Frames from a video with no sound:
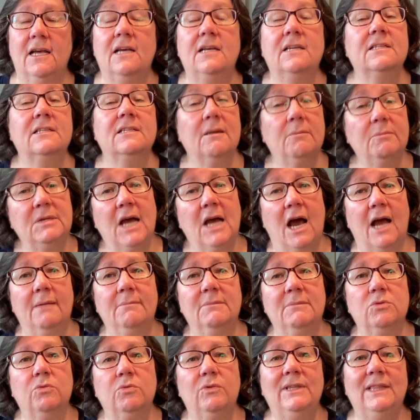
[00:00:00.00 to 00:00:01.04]

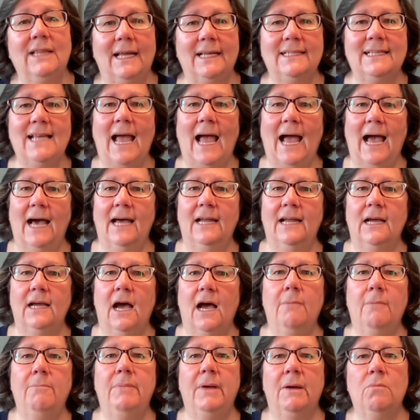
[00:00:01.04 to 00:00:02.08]
Sometimes we'd like to add
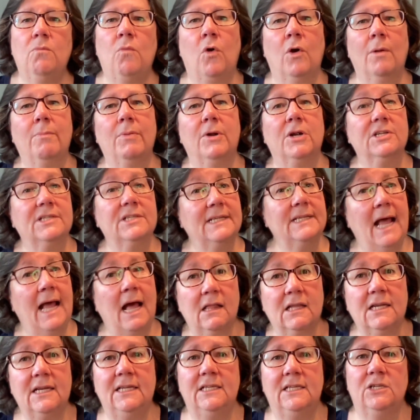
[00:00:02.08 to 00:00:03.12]
a bit more
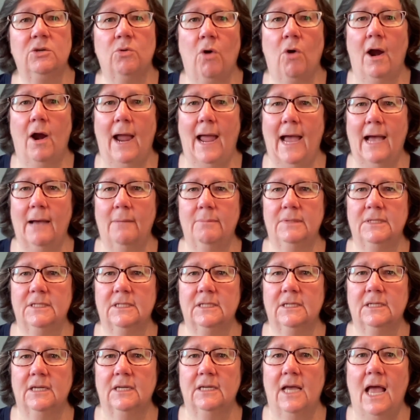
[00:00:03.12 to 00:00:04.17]
personality to our apps.
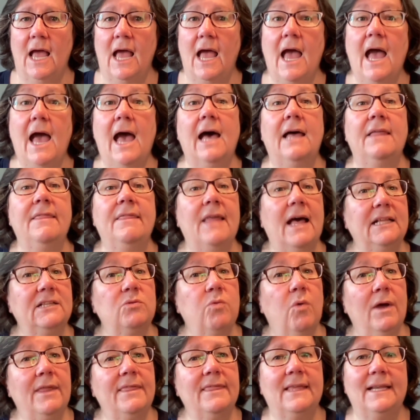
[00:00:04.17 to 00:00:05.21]
And
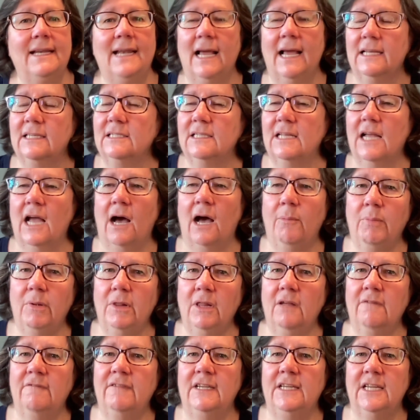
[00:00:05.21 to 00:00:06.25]
that's what the next
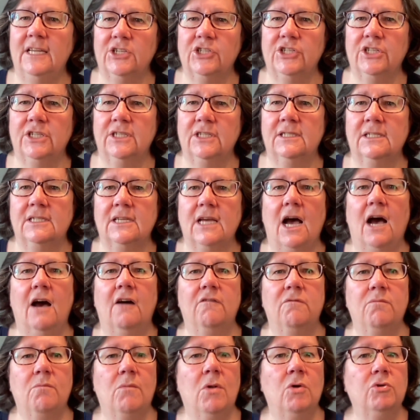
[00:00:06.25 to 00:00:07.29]
couple of editions
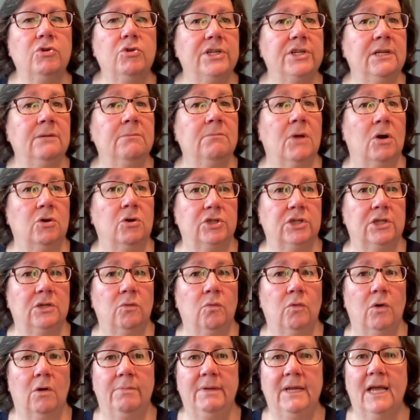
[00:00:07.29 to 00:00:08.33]
of Motion in Motion
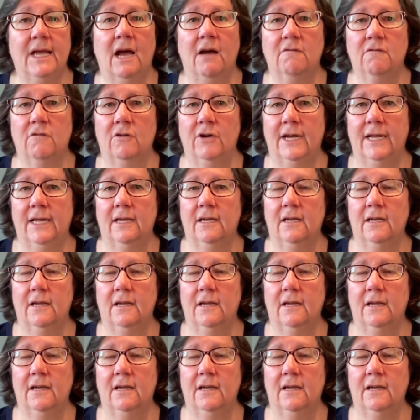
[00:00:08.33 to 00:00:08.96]
will be covering.